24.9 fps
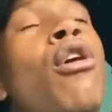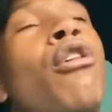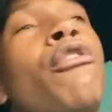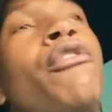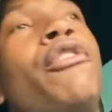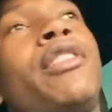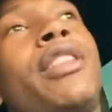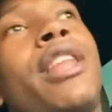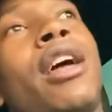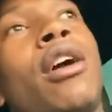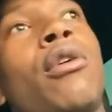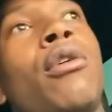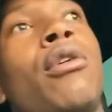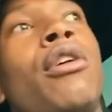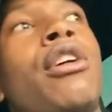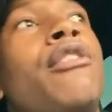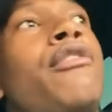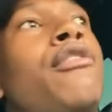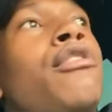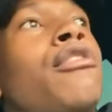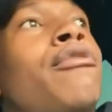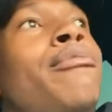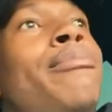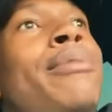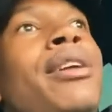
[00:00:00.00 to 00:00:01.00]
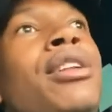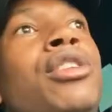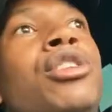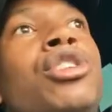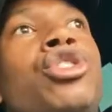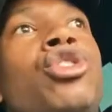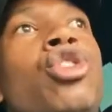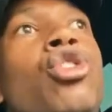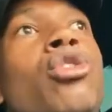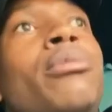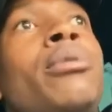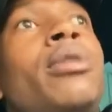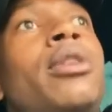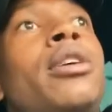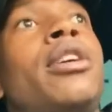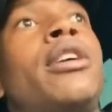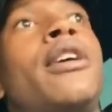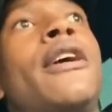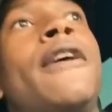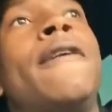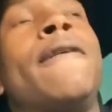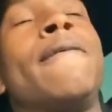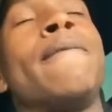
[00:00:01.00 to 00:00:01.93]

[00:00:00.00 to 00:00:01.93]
If you've been to Joburg,